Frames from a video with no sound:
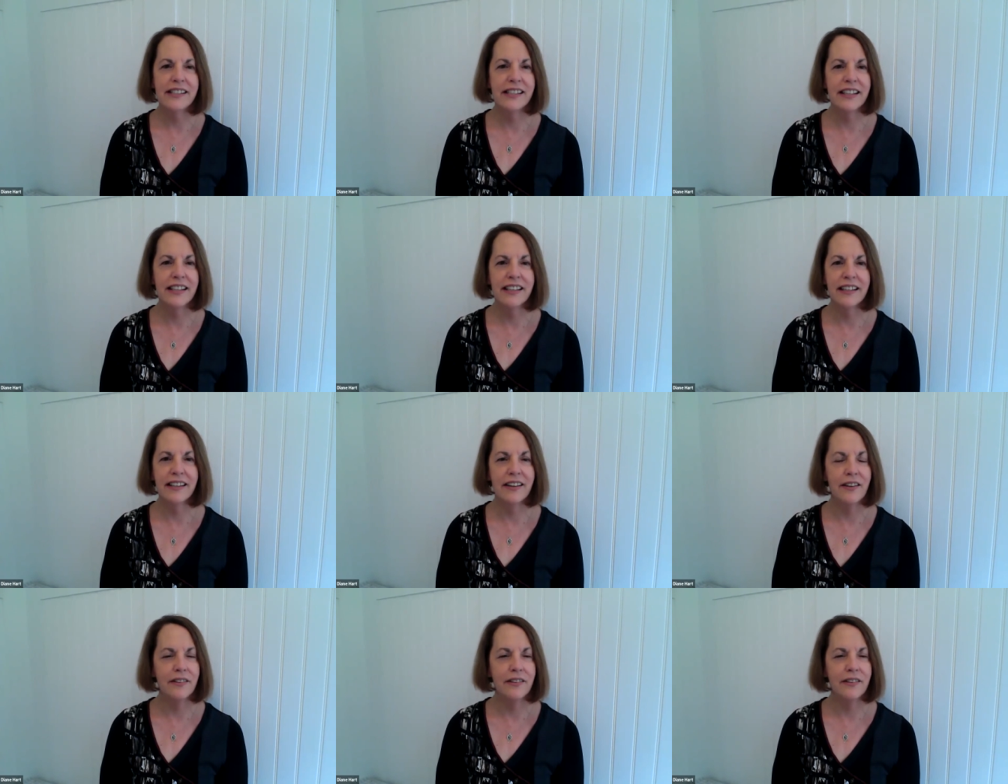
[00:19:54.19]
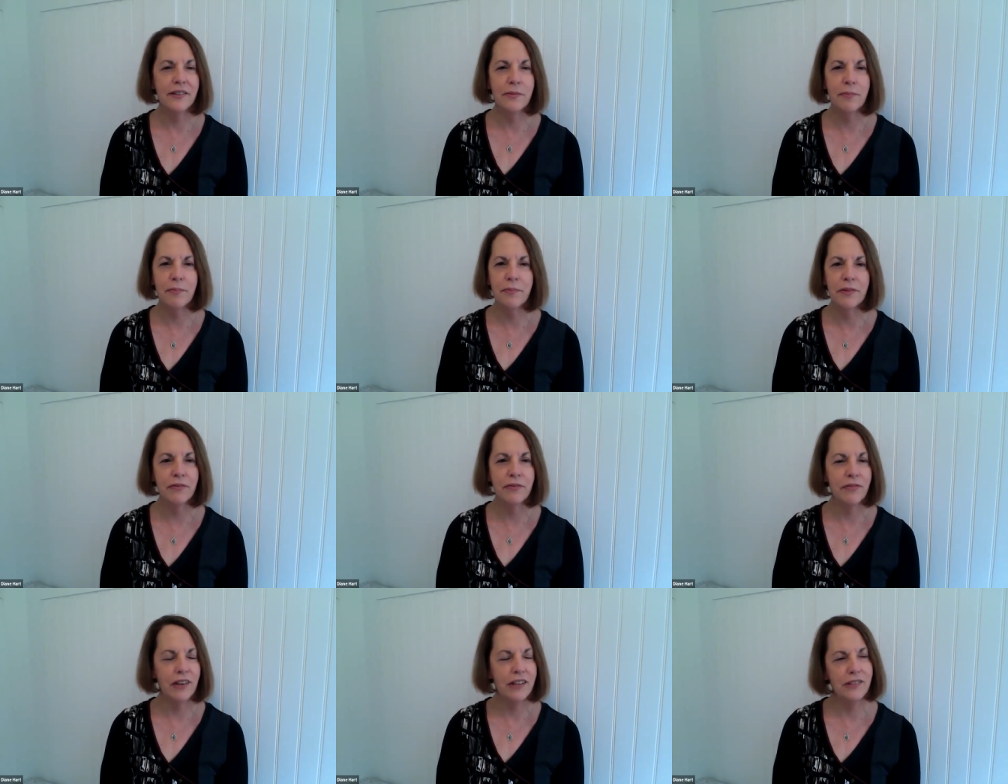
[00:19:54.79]
seeing all
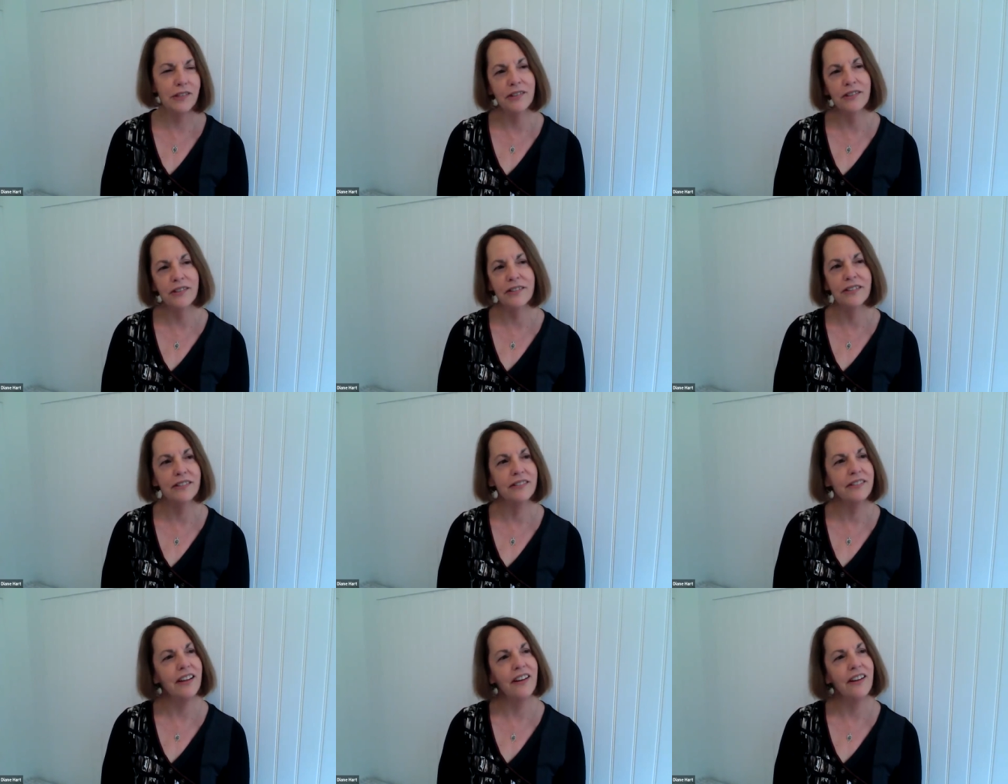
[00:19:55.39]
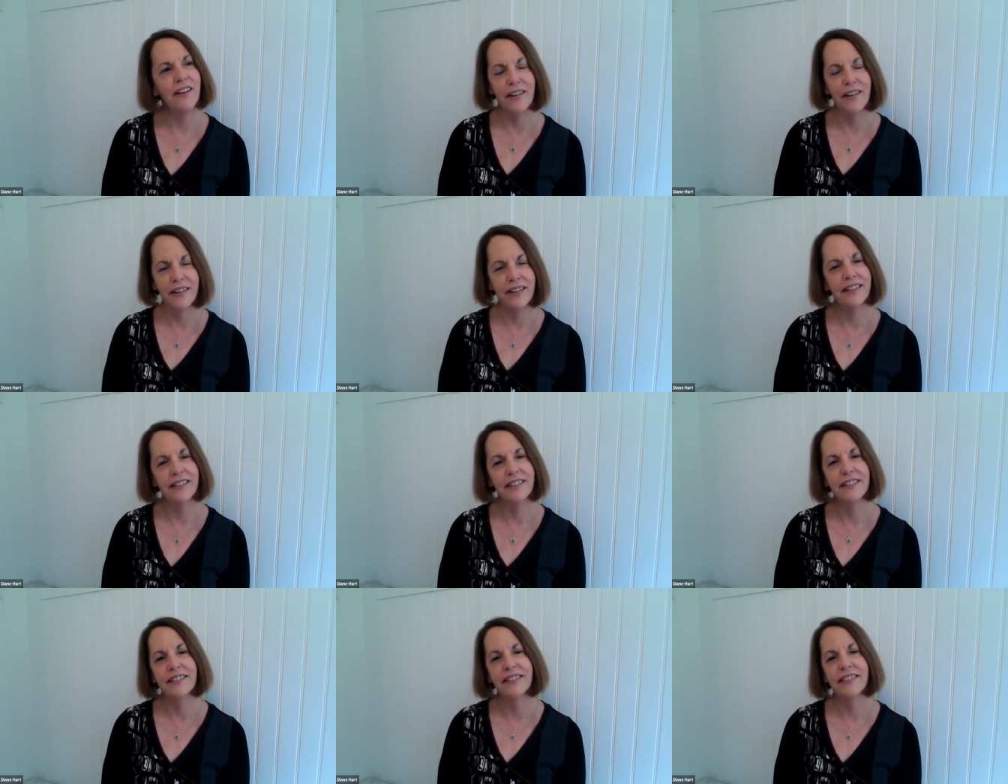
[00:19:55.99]
these
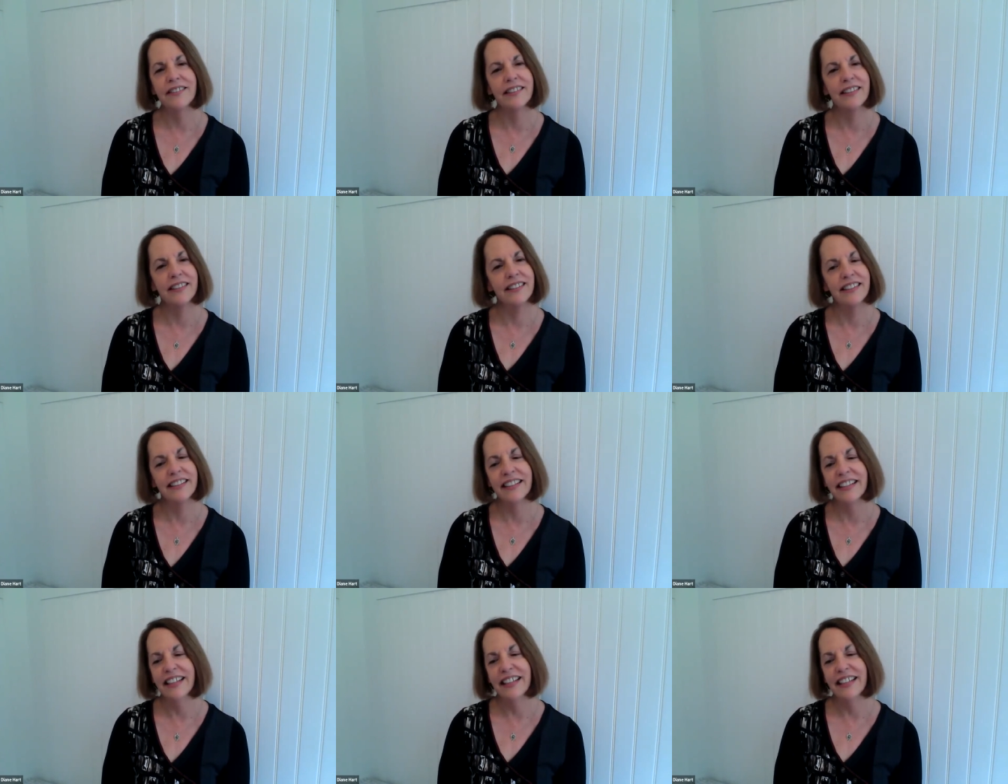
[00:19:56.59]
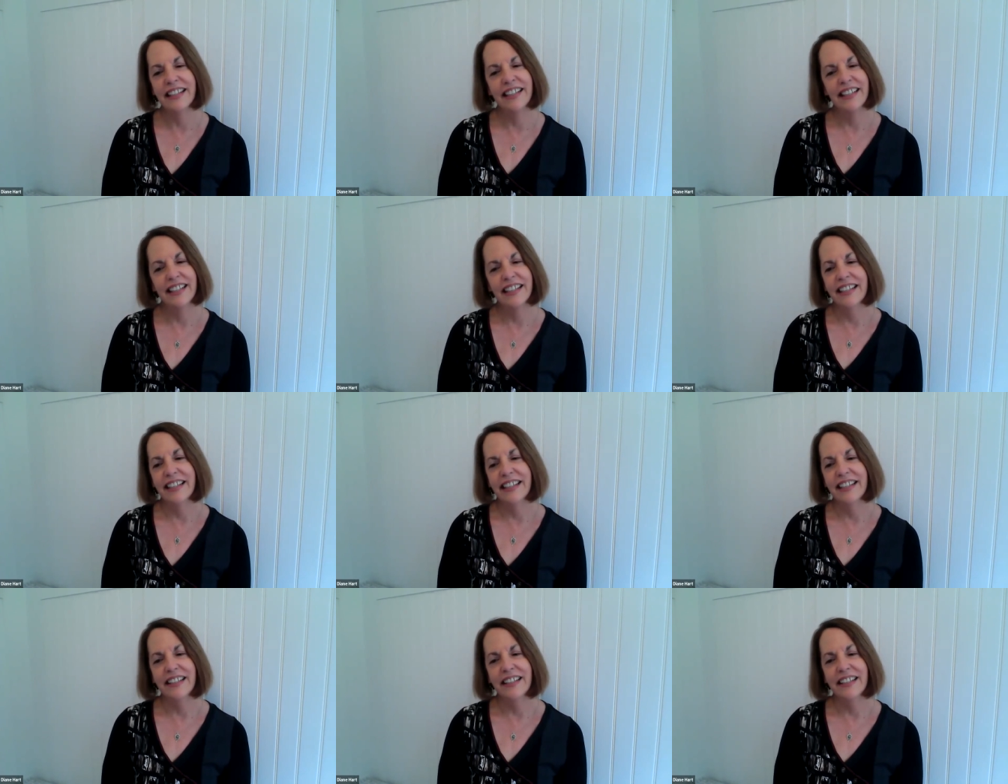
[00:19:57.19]
professional artists and